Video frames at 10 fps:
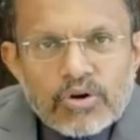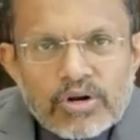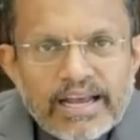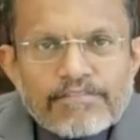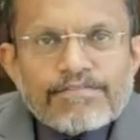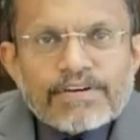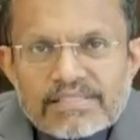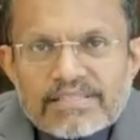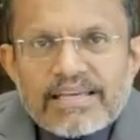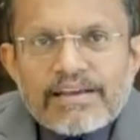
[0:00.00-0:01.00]
could
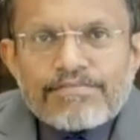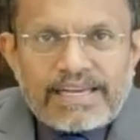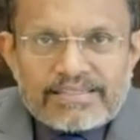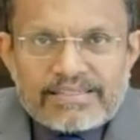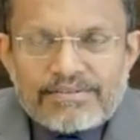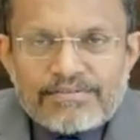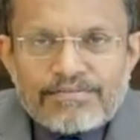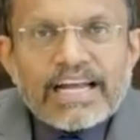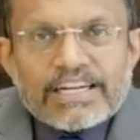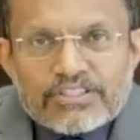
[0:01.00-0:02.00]
adversely affect
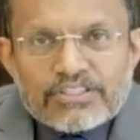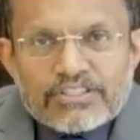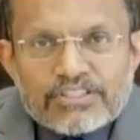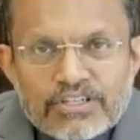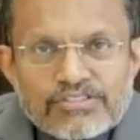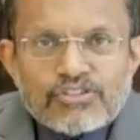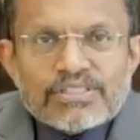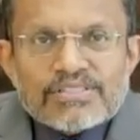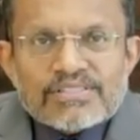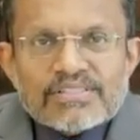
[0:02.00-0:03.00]
financial
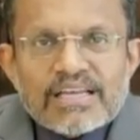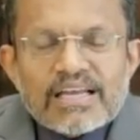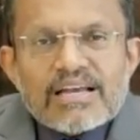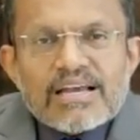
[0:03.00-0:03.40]
institutions